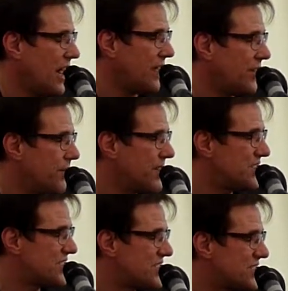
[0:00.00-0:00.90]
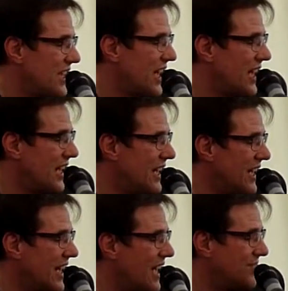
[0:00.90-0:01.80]
There is
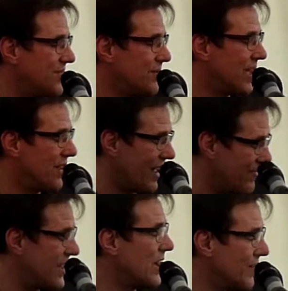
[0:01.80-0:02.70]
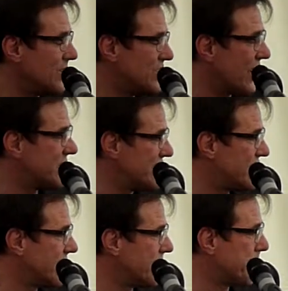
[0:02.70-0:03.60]
a video that we tried to
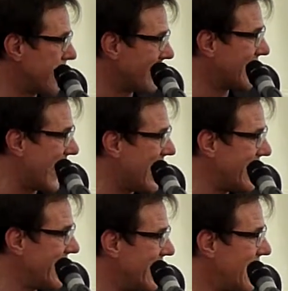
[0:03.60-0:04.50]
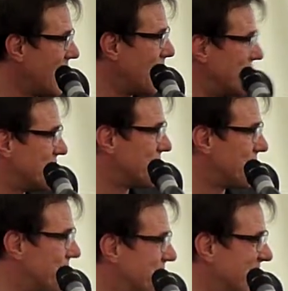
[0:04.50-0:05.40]
show the playing Ken, which
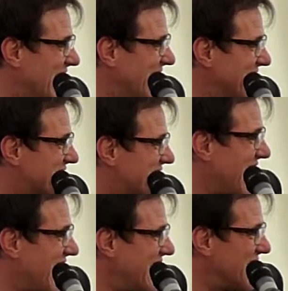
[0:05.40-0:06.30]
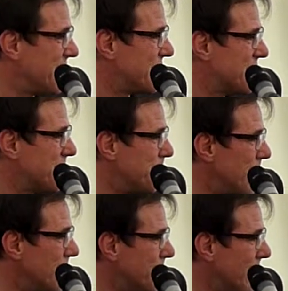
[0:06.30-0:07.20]
is kind of
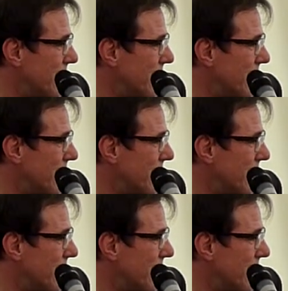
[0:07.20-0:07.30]
spoiled by